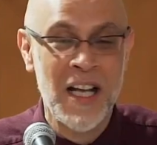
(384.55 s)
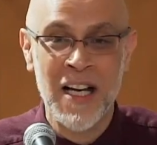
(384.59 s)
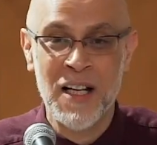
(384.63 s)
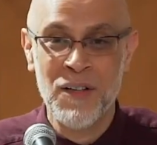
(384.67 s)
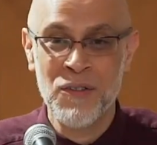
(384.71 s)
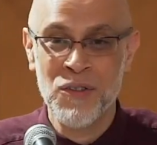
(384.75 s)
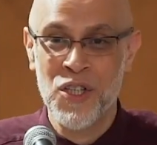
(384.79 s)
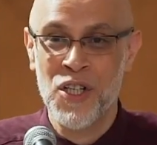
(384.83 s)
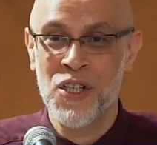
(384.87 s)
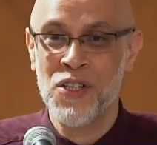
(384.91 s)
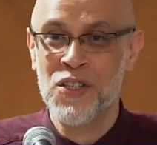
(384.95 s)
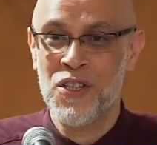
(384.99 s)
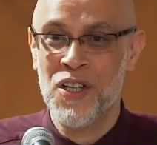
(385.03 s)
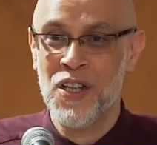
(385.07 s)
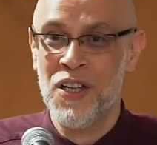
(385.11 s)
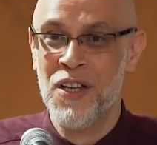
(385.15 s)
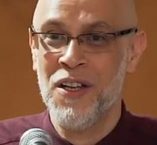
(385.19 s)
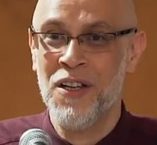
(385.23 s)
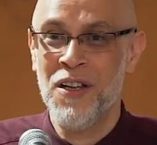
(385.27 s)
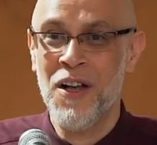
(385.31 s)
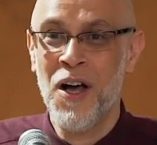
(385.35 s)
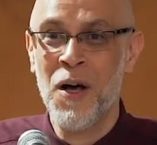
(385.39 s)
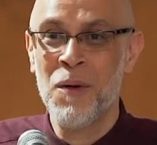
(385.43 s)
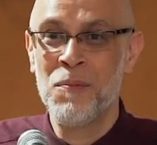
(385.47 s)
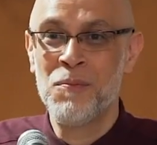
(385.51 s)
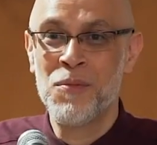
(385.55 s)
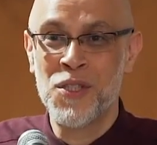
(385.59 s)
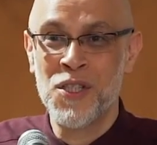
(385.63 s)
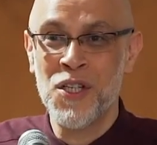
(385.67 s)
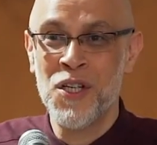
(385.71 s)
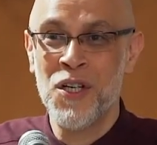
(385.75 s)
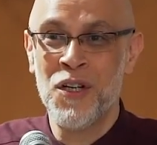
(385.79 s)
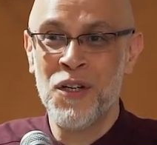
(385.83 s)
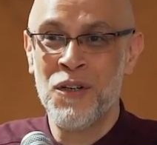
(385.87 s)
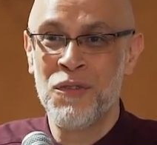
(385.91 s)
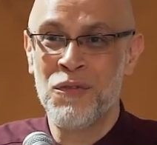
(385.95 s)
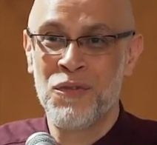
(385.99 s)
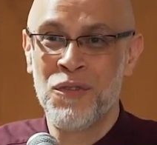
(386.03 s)
and I'll just
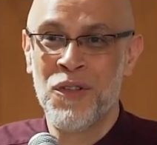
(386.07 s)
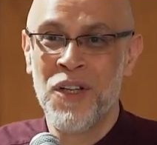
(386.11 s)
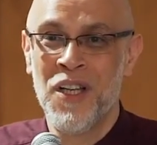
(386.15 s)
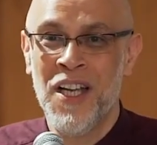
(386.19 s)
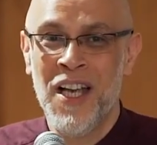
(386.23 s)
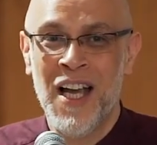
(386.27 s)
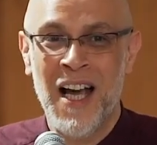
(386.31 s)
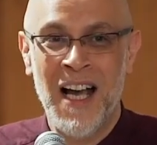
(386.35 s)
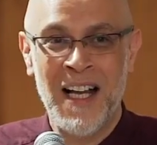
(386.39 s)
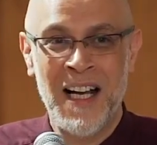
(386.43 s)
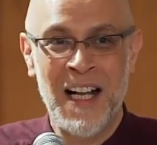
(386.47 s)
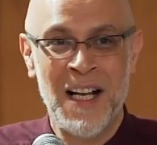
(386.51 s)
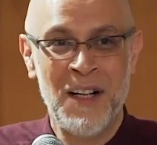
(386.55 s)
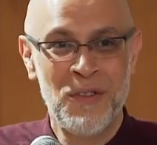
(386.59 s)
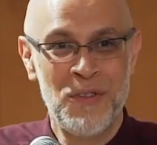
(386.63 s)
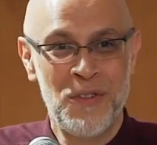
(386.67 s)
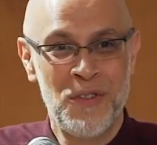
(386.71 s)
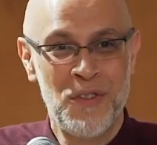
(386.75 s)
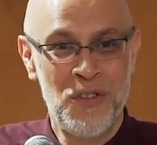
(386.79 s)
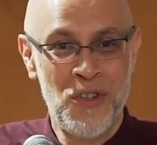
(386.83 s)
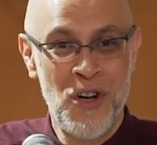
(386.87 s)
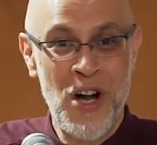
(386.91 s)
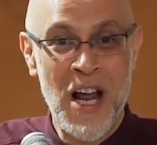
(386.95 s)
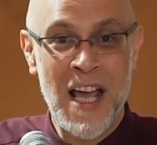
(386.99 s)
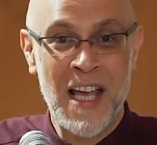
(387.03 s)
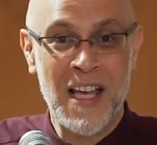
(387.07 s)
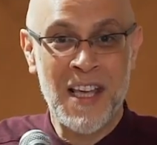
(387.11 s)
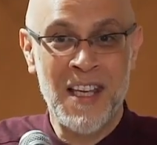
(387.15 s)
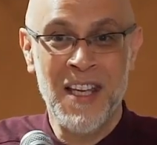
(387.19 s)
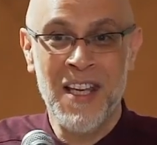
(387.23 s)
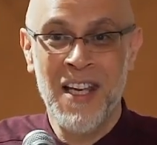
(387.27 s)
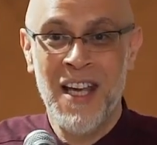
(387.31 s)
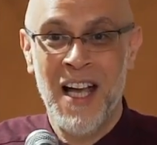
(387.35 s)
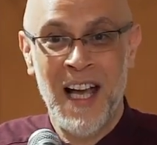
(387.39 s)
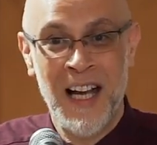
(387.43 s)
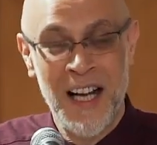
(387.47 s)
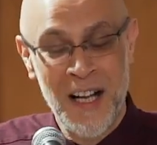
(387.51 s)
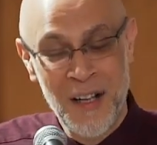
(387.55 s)
observe, and I'll track,
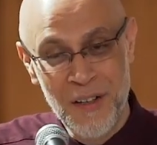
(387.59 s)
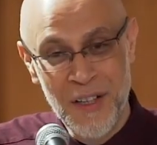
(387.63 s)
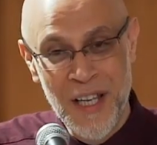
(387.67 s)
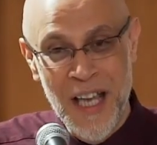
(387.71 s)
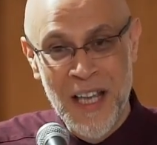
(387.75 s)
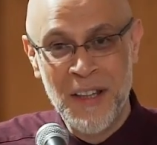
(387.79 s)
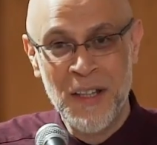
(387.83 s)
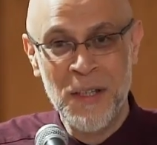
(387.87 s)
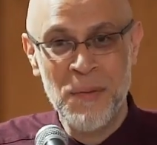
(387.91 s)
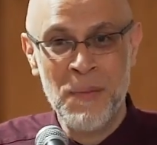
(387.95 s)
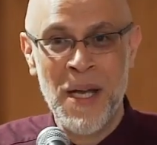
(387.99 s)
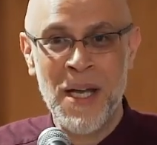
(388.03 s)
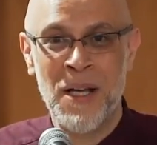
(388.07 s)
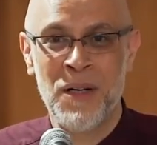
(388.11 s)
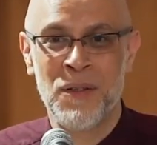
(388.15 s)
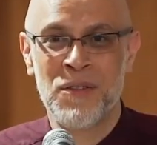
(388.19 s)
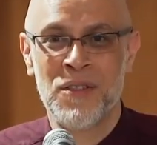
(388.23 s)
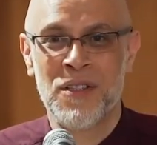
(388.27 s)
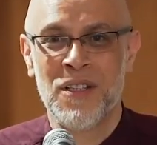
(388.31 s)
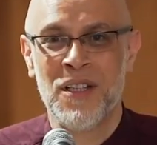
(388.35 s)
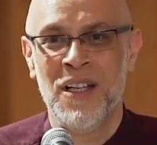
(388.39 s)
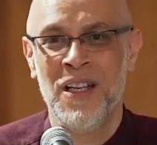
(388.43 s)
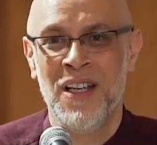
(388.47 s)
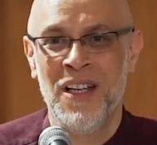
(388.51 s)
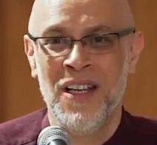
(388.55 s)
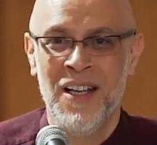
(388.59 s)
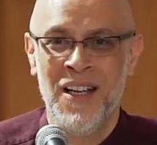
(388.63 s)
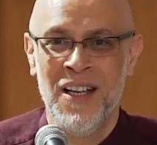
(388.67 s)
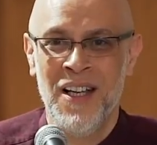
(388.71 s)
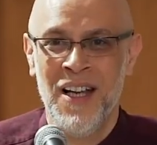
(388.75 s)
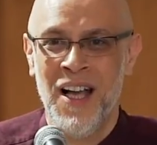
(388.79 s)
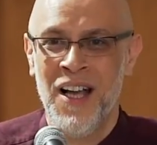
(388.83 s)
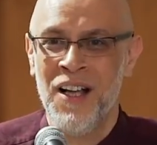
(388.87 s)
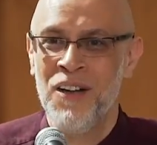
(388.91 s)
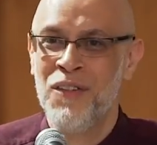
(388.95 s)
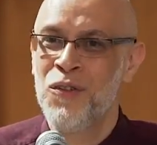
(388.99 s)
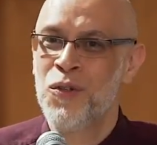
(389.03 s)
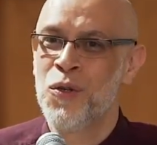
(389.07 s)
and I'll get them out.
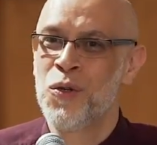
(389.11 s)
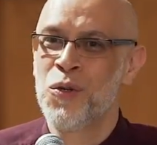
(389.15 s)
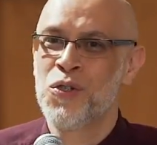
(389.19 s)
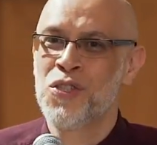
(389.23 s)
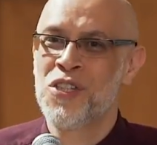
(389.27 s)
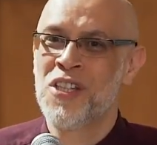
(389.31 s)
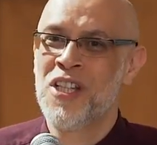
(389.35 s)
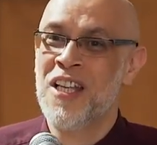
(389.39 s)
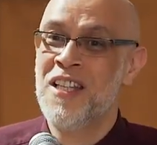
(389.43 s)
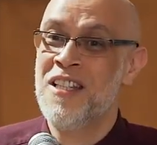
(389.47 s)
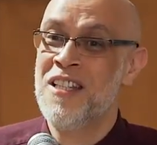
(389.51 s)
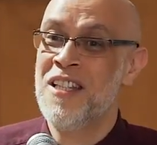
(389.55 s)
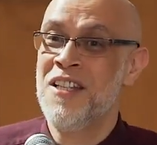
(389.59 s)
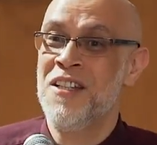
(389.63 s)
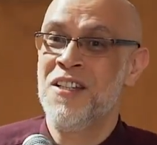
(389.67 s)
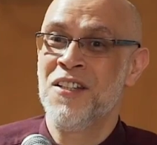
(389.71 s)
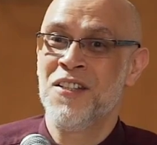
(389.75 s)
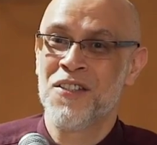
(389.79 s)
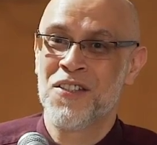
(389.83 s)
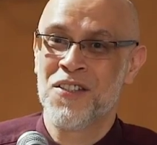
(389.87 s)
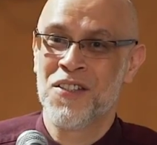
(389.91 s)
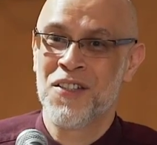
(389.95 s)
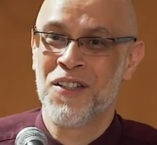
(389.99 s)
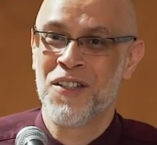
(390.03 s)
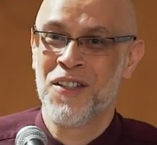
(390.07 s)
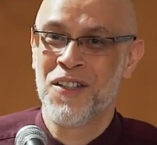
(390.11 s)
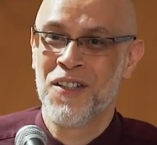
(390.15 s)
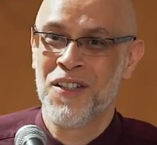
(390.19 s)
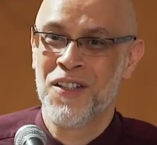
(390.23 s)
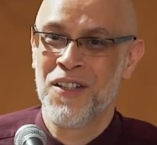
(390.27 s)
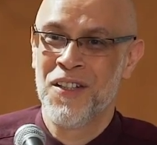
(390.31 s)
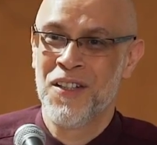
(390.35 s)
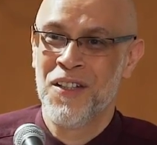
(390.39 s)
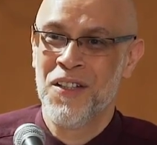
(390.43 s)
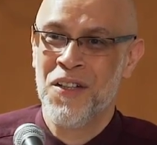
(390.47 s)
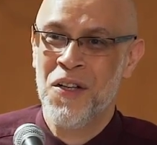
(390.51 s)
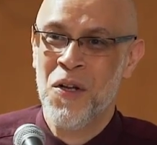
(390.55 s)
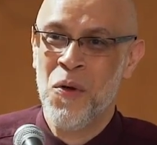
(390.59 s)
And of course they didn't.
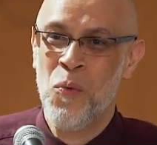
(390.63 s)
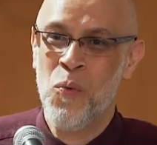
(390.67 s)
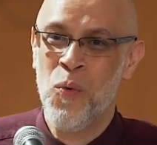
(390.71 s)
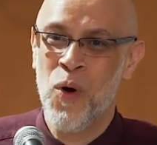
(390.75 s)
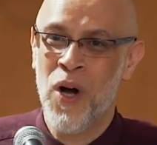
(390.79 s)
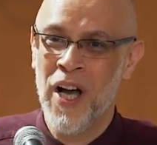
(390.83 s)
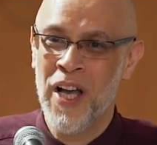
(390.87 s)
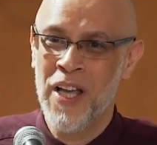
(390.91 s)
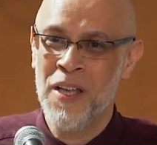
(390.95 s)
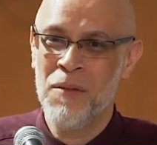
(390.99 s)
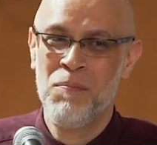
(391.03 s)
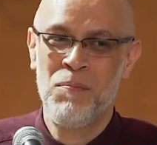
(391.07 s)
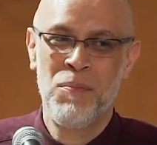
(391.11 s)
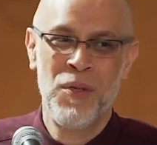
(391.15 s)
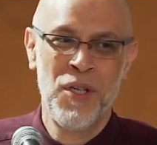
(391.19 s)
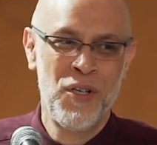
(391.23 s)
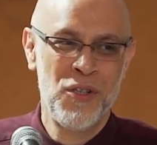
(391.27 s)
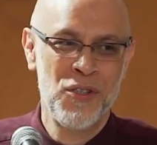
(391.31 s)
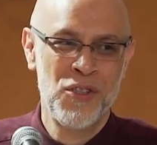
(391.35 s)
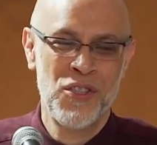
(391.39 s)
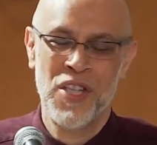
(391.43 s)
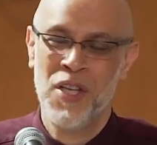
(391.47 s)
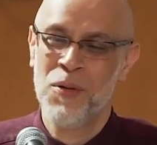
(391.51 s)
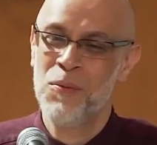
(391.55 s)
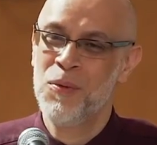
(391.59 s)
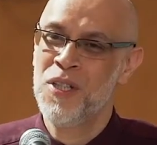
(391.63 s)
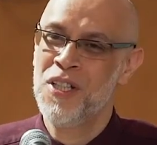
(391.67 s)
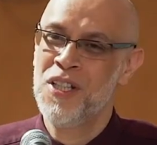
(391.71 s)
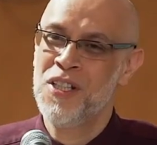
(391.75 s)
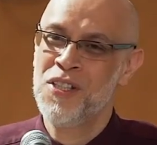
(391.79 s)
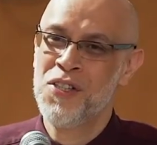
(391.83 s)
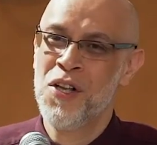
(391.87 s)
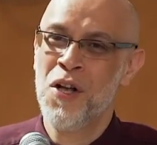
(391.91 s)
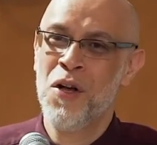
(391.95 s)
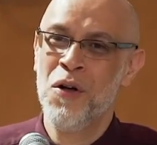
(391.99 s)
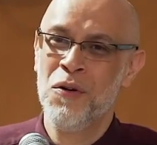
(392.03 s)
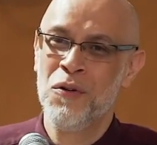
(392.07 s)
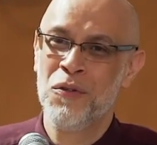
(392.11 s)
Why? Because they were
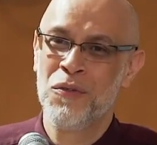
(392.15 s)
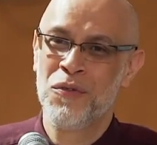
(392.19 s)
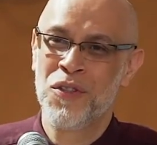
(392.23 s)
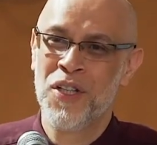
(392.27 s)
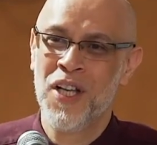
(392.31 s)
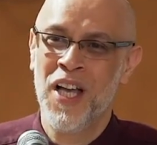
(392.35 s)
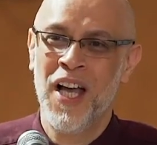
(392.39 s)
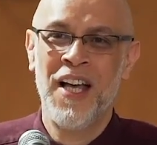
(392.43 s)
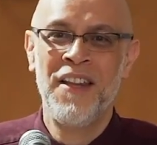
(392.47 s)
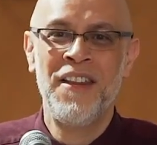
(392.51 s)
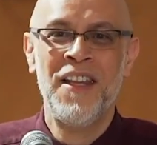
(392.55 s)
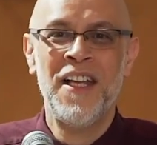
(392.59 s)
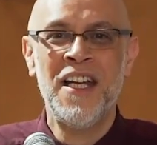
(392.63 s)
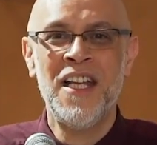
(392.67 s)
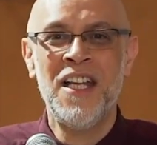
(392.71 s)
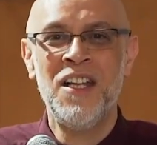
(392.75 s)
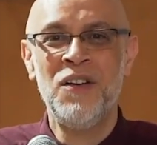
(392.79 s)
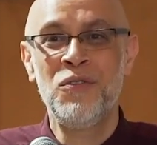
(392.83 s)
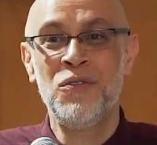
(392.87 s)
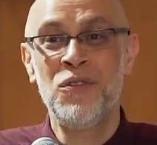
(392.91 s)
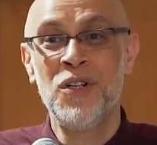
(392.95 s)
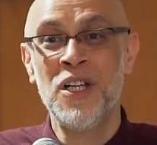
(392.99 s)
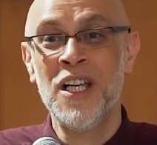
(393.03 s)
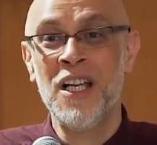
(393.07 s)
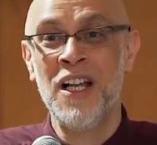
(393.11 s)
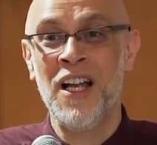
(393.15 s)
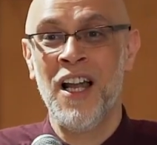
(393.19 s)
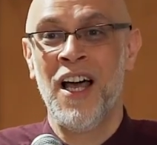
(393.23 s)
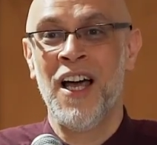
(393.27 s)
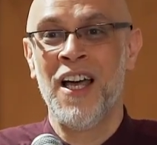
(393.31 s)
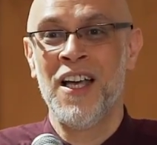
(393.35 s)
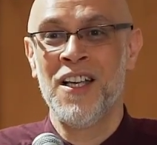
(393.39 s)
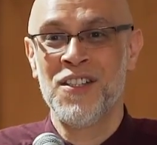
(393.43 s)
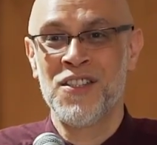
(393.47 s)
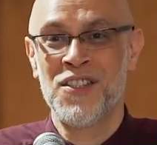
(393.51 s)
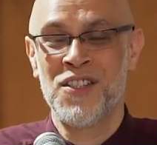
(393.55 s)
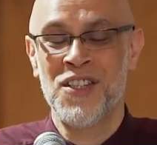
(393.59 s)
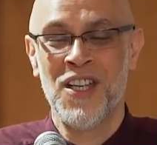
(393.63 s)
dissolved. And then he
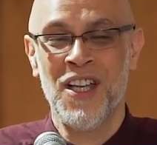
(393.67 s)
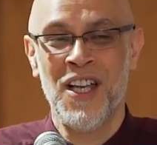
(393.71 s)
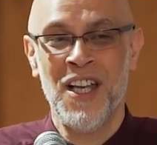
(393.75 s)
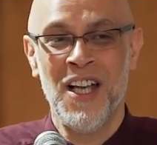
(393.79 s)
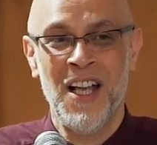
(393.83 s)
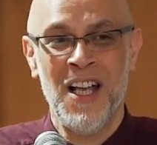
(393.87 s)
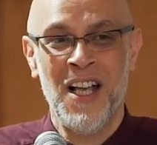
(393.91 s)
realized